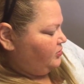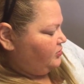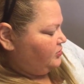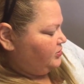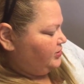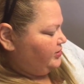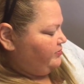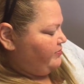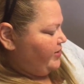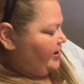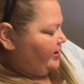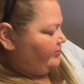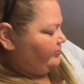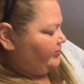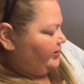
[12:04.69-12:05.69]
usually
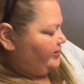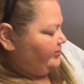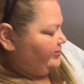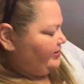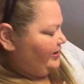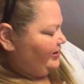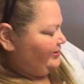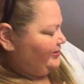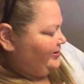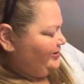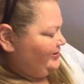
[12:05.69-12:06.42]
math like that.